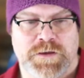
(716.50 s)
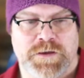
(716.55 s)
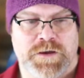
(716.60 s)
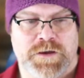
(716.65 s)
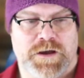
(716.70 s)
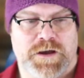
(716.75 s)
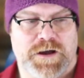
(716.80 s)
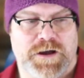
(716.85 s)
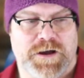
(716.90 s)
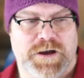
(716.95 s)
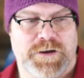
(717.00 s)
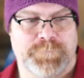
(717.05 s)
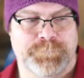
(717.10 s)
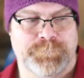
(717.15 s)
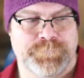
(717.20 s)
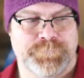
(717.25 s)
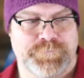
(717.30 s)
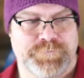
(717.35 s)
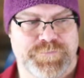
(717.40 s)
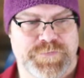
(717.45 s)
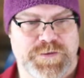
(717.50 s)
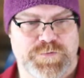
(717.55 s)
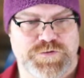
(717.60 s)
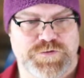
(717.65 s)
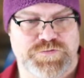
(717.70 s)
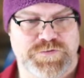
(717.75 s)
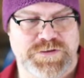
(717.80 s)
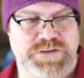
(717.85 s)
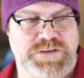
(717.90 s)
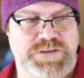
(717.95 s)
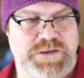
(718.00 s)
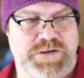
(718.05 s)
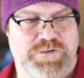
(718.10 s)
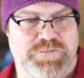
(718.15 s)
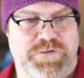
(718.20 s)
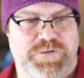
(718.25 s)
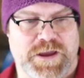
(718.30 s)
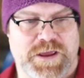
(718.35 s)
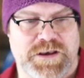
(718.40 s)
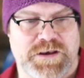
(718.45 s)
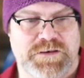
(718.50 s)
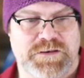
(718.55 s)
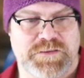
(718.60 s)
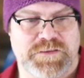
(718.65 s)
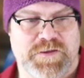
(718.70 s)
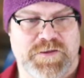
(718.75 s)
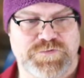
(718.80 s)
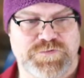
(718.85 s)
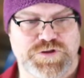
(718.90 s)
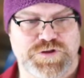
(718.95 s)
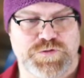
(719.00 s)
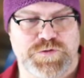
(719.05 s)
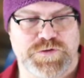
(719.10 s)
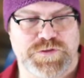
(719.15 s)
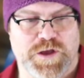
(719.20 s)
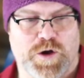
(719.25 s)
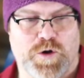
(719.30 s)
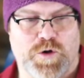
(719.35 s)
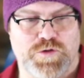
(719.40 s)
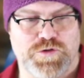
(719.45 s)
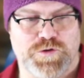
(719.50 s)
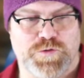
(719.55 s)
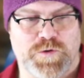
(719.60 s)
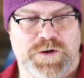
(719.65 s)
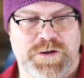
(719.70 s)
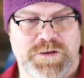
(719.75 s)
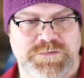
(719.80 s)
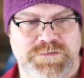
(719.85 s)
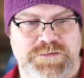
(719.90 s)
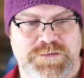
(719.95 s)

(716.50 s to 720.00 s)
that was recently created, and the other 2 are the older ones,